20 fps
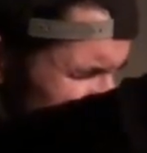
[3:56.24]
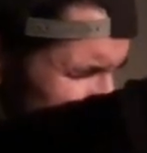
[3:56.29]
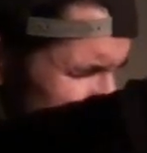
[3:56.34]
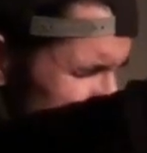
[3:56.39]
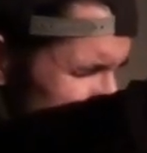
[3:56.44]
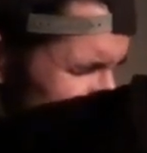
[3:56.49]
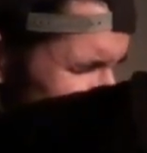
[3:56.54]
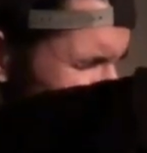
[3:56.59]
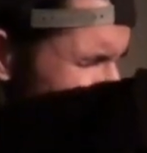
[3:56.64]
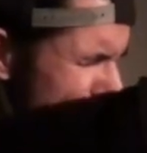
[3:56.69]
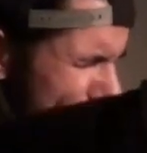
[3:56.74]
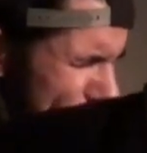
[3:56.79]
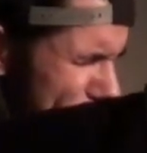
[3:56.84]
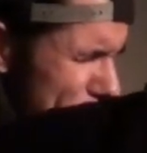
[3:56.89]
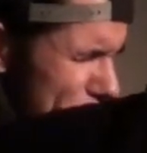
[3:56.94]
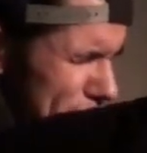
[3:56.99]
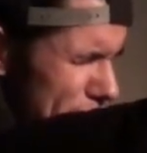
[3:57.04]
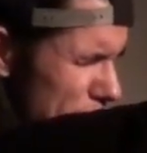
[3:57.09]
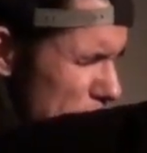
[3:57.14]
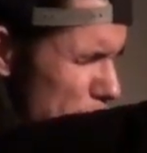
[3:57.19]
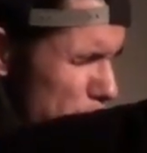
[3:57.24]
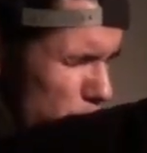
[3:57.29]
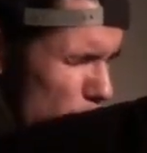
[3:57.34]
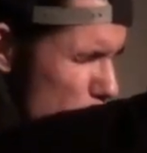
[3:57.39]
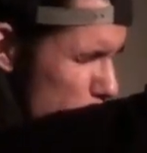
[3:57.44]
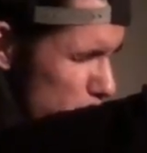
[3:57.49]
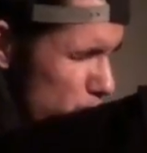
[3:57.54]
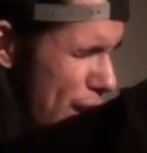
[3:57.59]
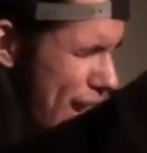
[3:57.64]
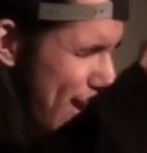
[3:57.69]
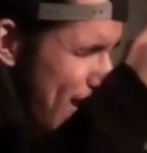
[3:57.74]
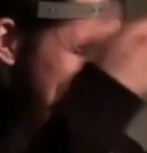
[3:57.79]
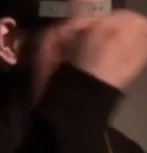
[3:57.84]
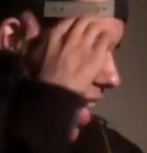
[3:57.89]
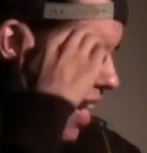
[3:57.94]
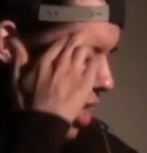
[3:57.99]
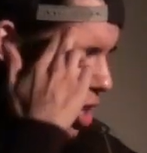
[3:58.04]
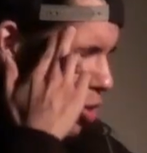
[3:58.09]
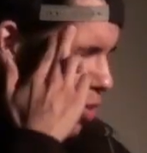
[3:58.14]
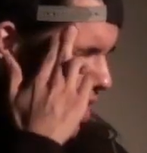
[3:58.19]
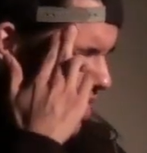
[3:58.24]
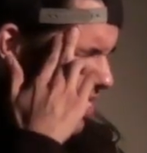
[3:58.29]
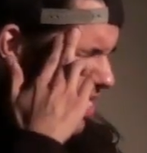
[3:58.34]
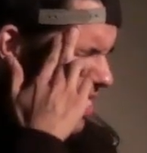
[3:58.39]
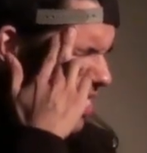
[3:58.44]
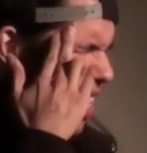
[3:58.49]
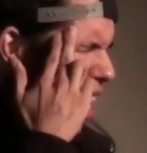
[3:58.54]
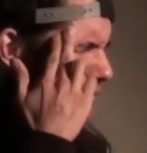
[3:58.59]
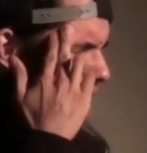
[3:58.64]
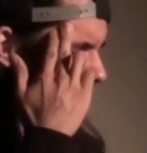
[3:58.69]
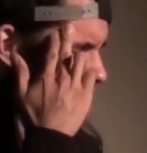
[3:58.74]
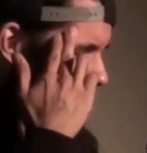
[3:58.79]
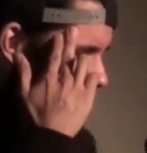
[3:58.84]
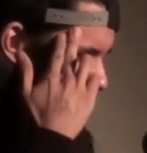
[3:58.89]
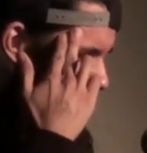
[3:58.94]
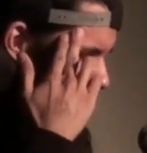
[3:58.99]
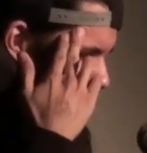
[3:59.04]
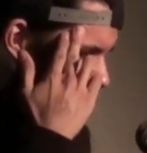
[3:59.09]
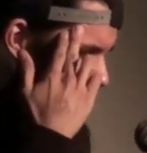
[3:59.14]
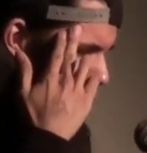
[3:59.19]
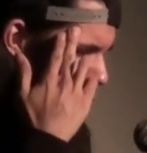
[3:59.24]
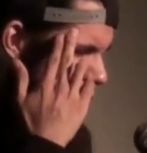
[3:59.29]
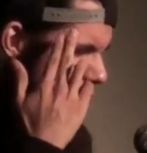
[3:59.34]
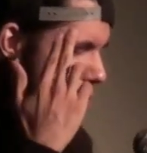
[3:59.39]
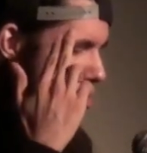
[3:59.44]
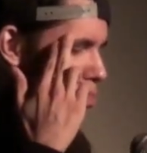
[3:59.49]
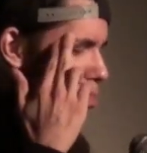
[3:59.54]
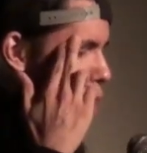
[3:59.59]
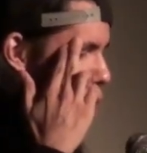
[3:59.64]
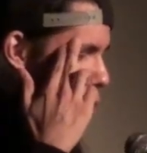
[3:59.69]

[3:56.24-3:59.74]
each other tighter than appropriated headdresses ties to loose